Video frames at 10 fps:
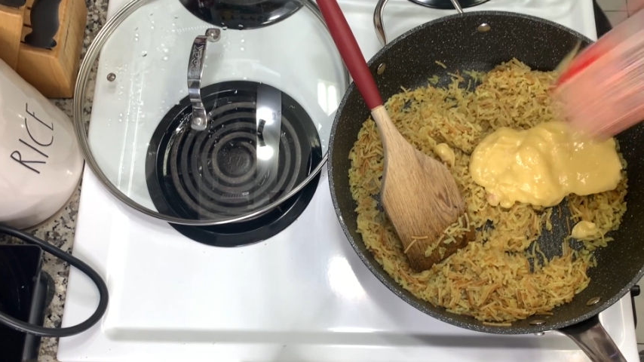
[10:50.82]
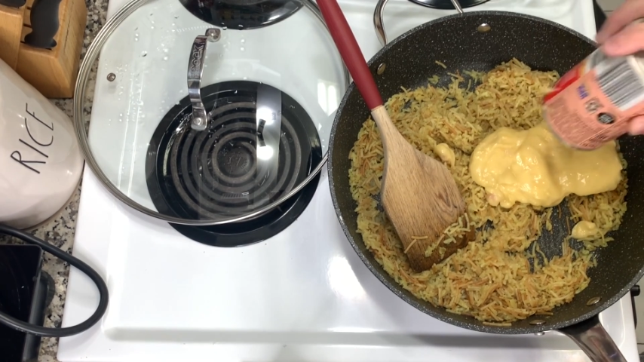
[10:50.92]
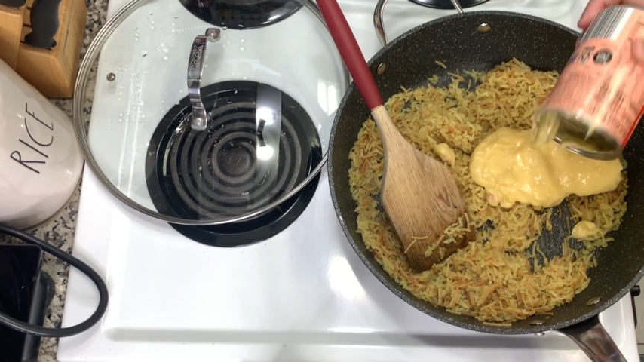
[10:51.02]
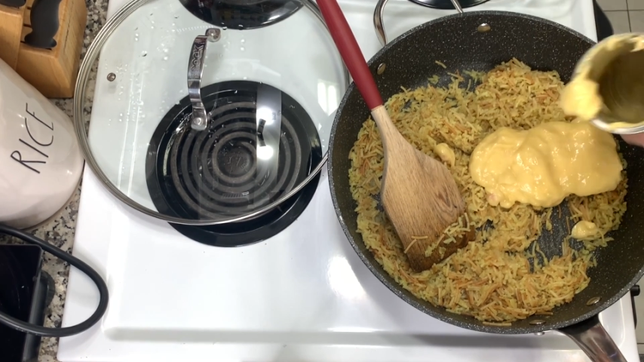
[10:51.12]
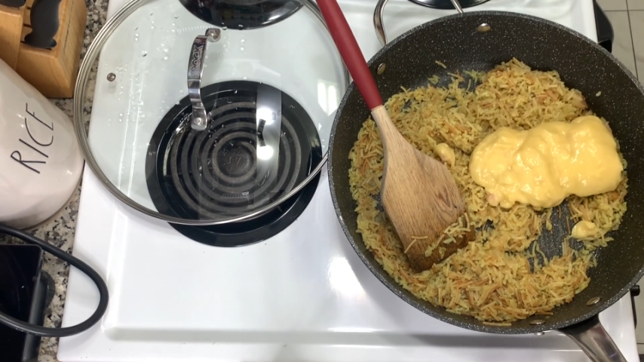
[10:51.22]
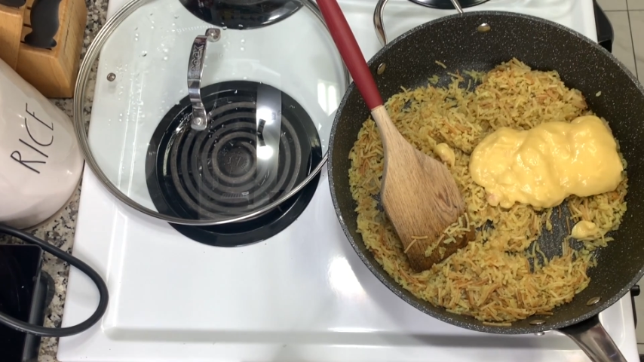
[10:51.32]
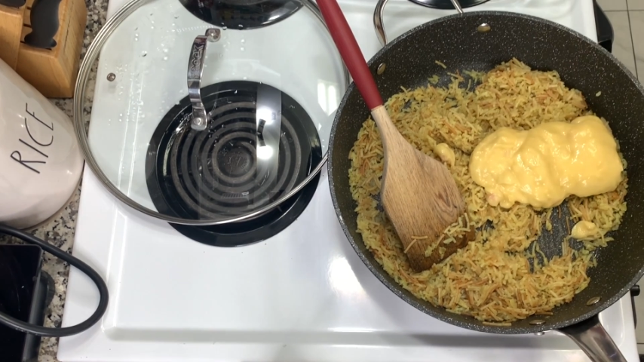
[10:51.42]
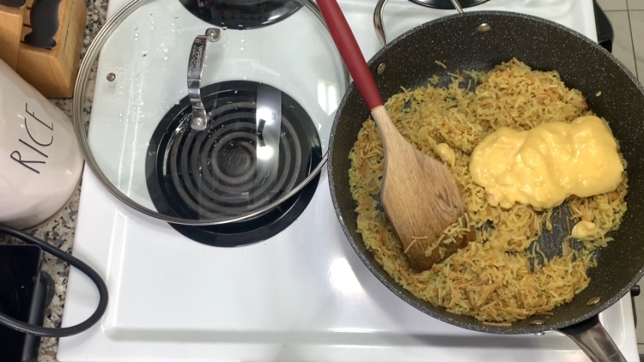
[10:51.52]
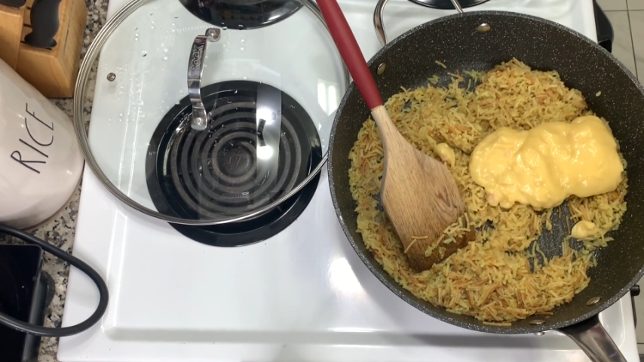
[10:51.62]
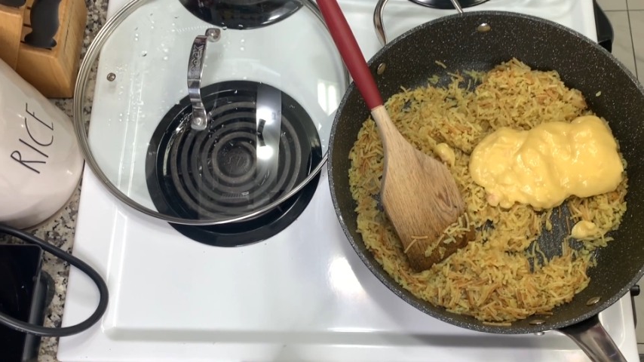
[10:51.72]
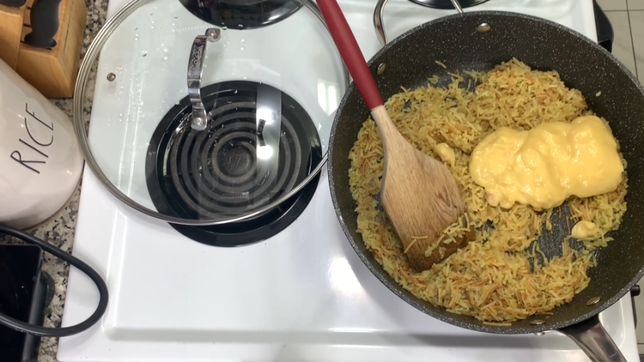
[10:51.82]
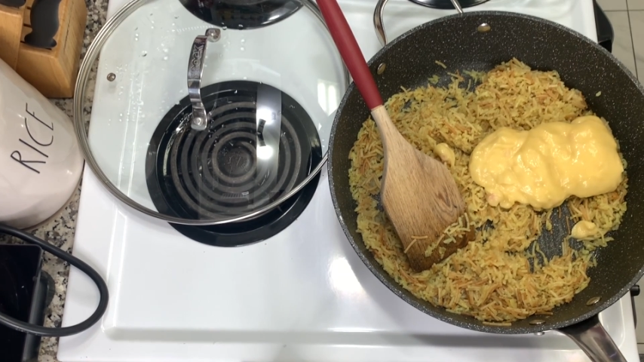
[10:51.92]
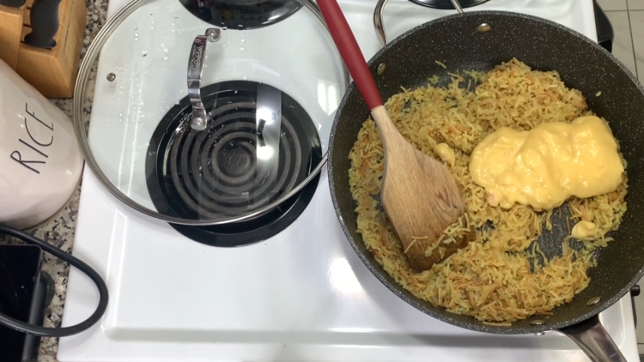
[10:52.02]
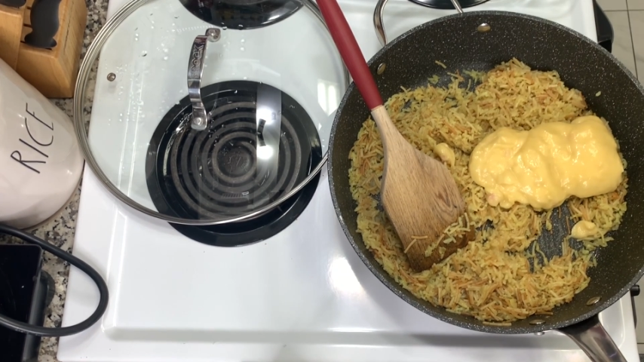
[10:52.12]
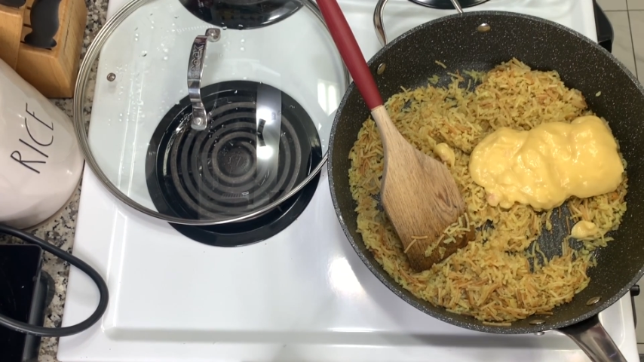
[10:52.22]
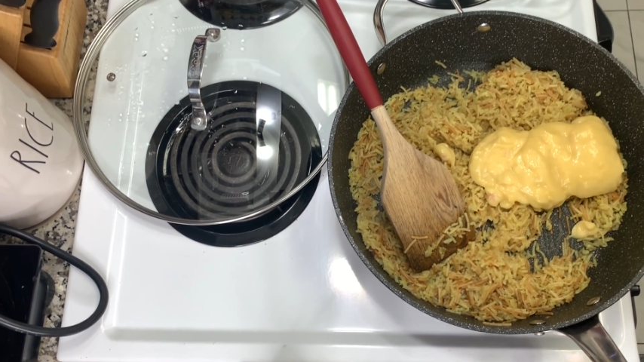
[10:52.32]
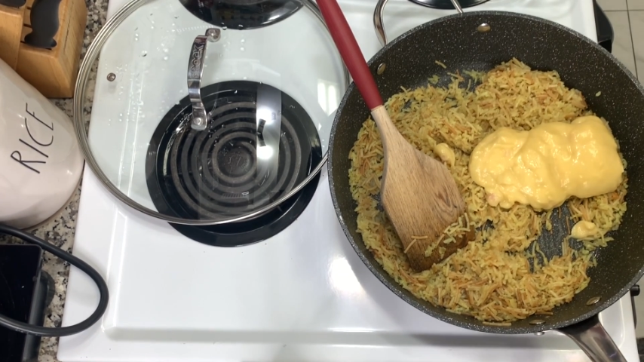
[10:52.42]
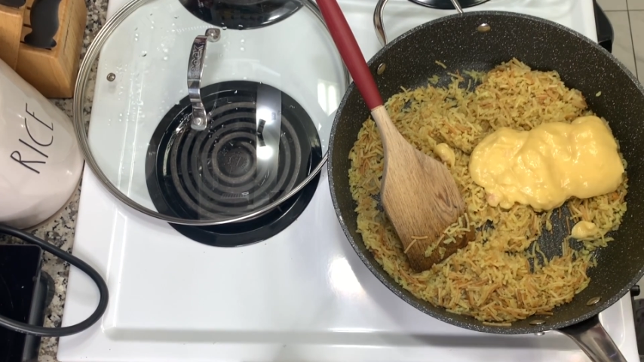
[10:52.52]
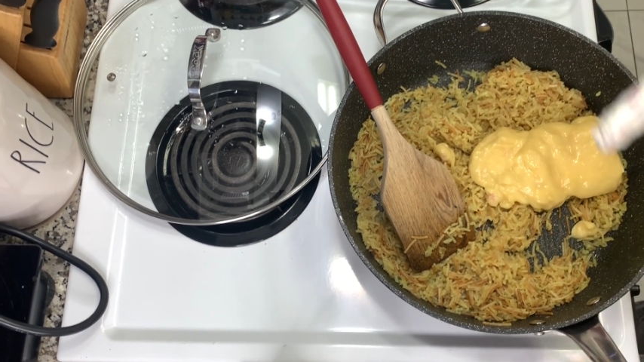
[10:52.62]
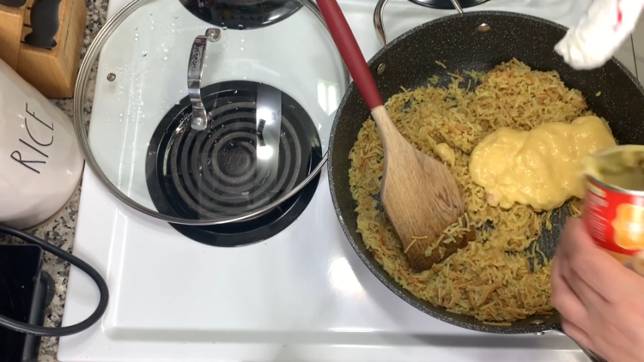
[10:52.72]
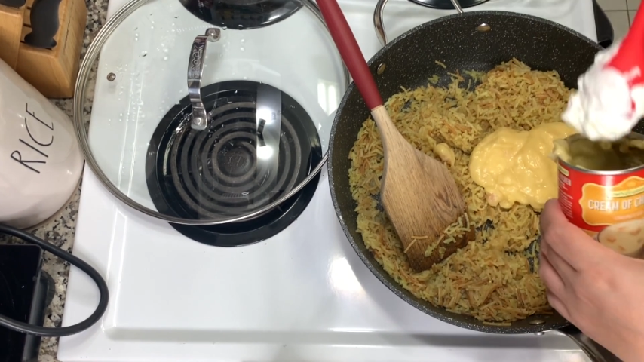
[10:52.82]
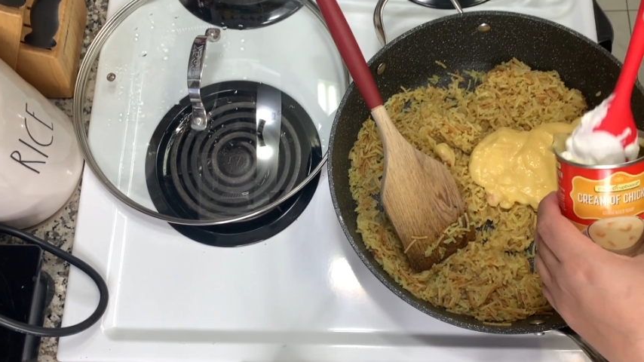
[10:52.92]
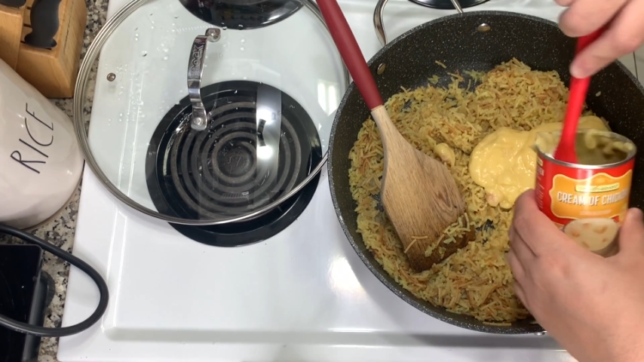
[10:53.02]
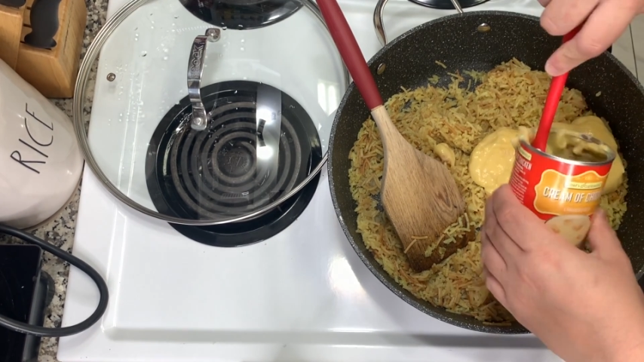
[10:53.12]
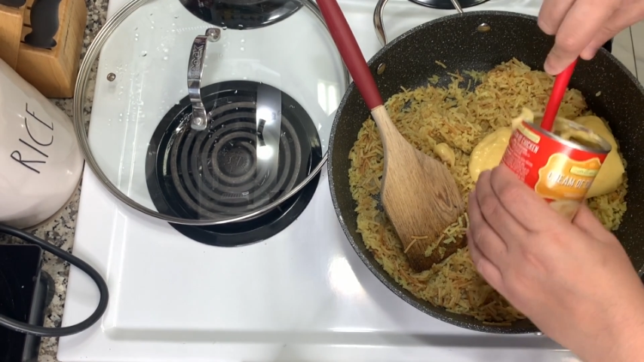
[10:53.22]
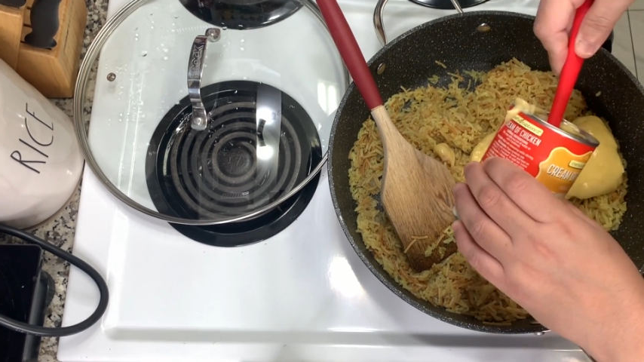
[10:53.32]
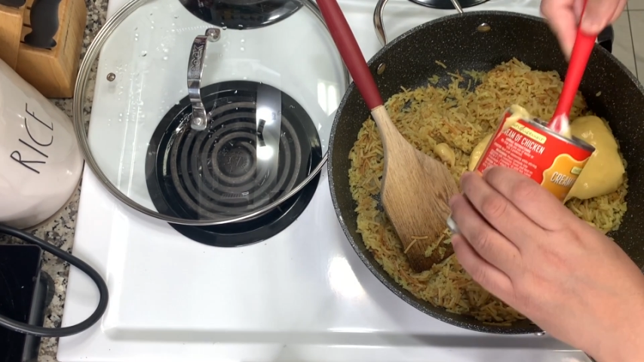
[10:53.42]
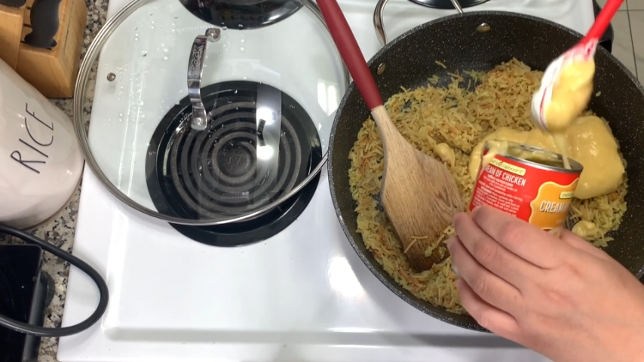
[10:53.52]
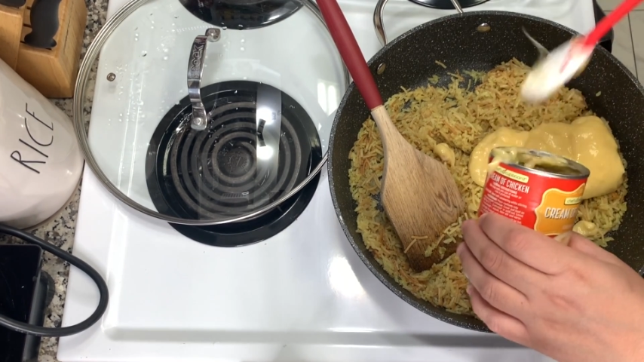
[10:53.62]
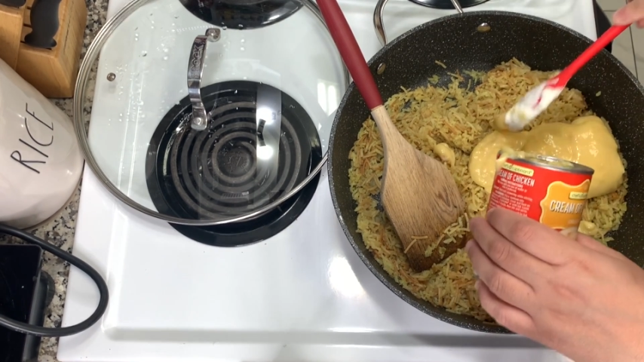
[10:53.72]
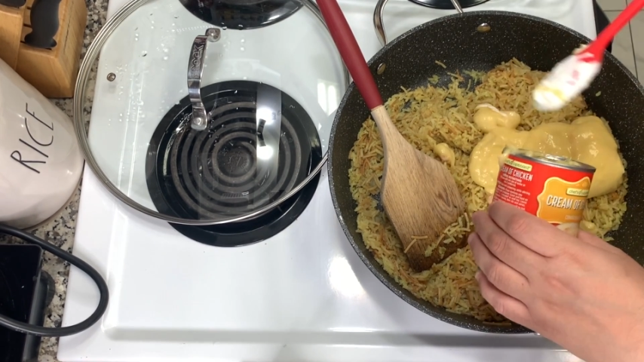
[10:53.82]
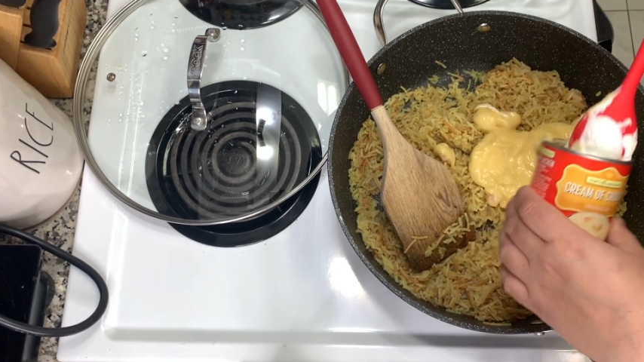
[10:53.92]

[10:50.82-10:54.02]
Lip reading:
Nobody's mouth can be seen.